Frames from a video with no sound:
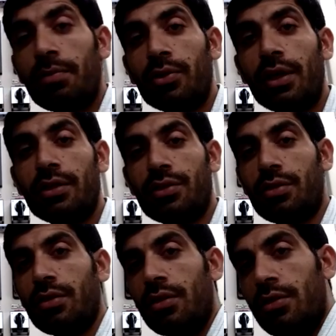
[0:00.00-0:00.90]
components.
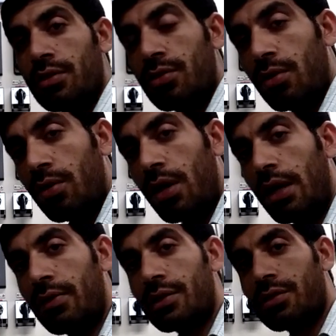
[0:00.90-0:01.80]
So
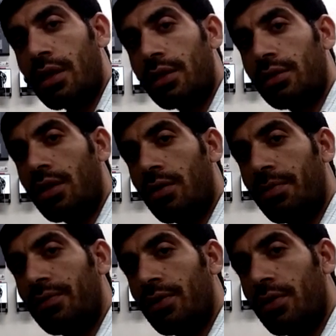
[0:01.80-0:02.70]
I will start now.
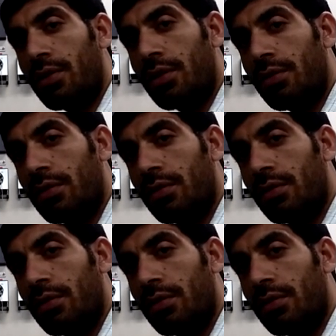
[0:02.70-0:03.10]
Before